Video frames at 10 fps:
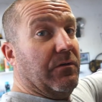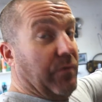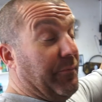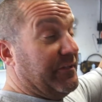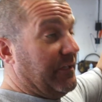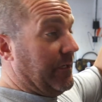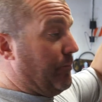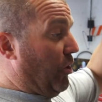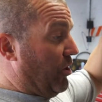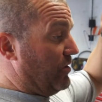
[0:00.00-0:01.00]
I'm going to take it
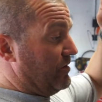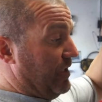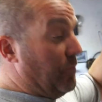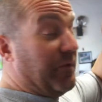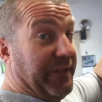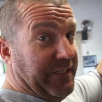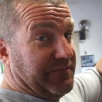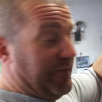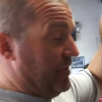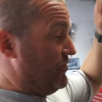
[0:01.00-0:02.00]
apart. That'll be the next
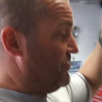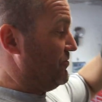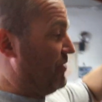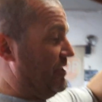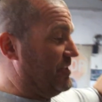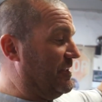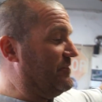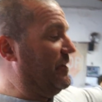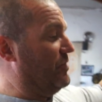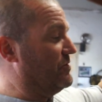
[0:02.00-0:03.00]
video, so watch next
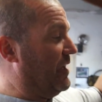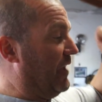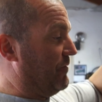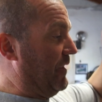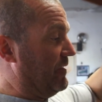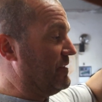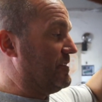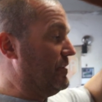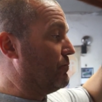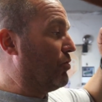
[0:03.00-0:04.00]
videos. I think the
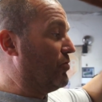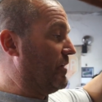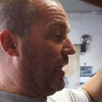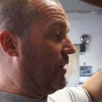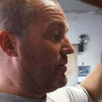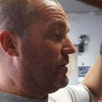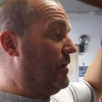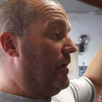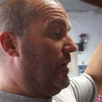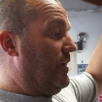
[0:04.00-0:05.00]
seal broke down
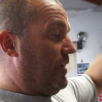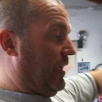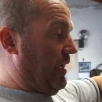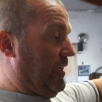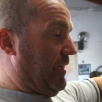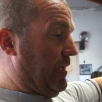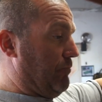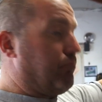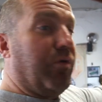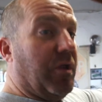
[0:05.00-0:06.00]

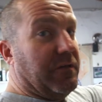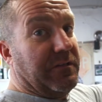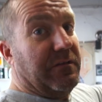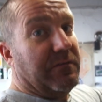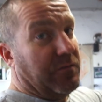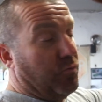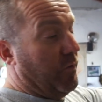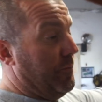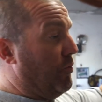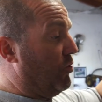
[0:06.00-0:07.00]
and plugged the
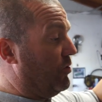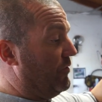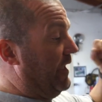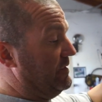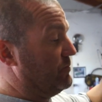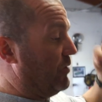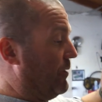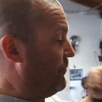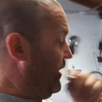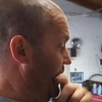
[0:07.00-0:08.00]
weep hole. That's what
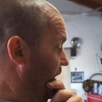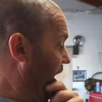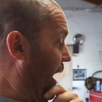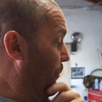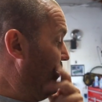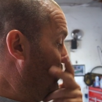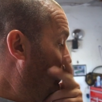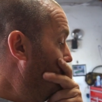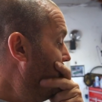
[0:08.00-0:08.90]
I'm thinking happened.